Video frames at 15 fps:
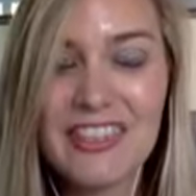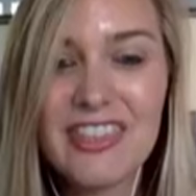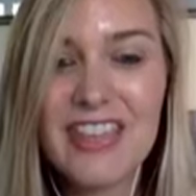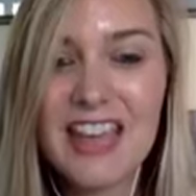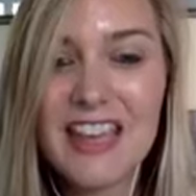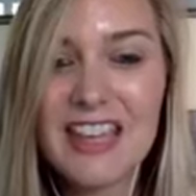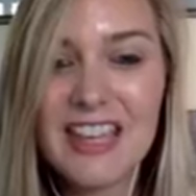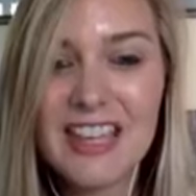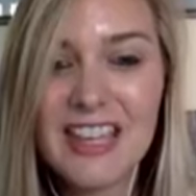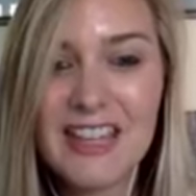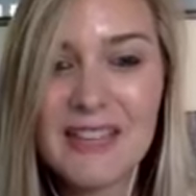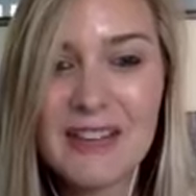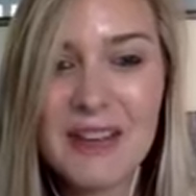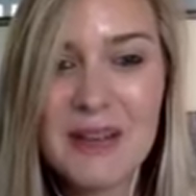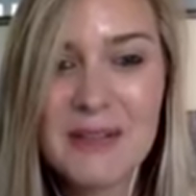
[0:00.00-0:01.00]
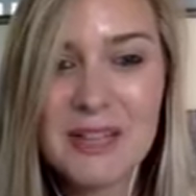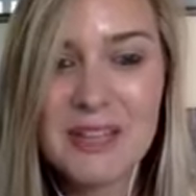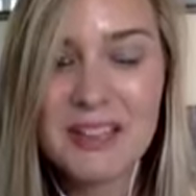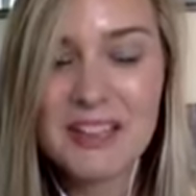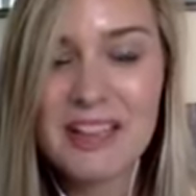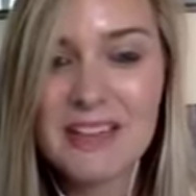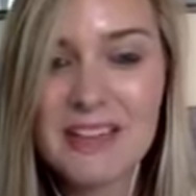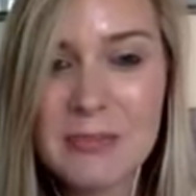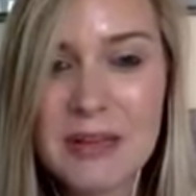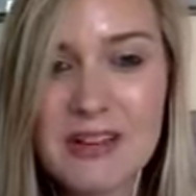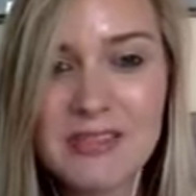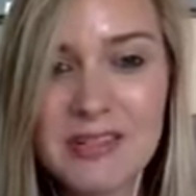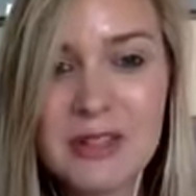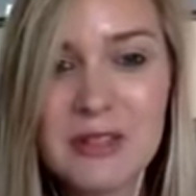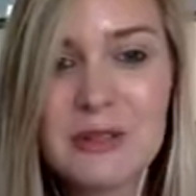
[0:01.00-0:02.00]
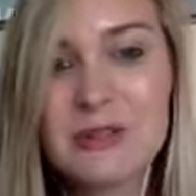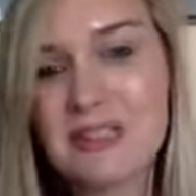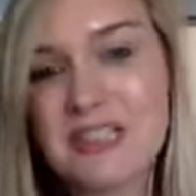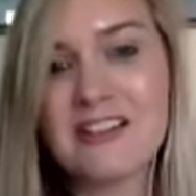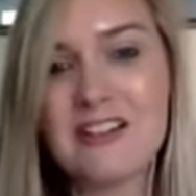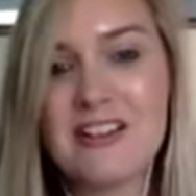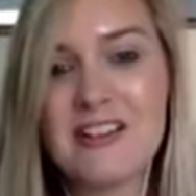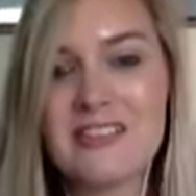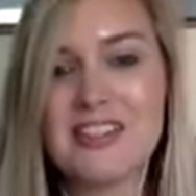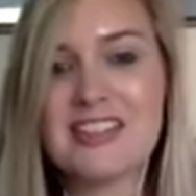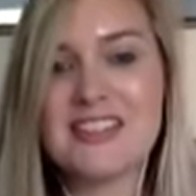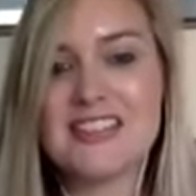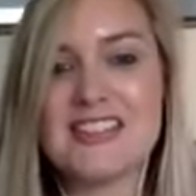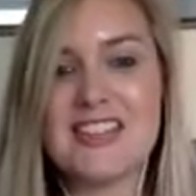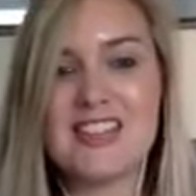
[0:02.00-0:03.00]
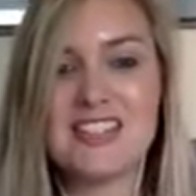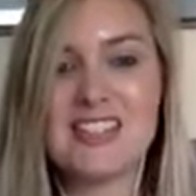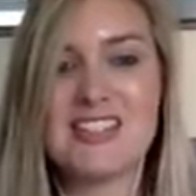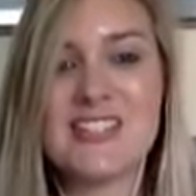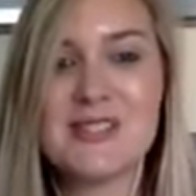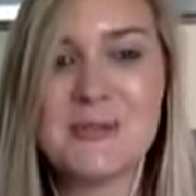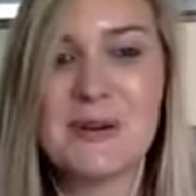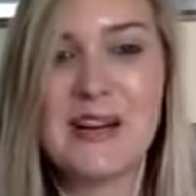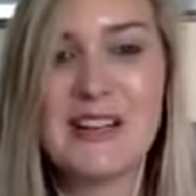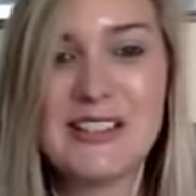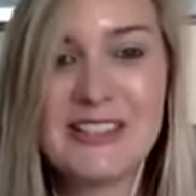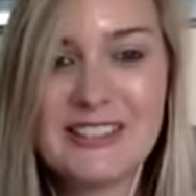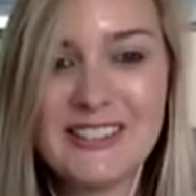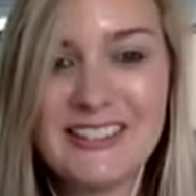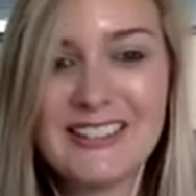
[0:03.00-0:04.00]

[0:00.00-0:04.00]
Thank you. We hope you can have a bit of a cool down after this session as well.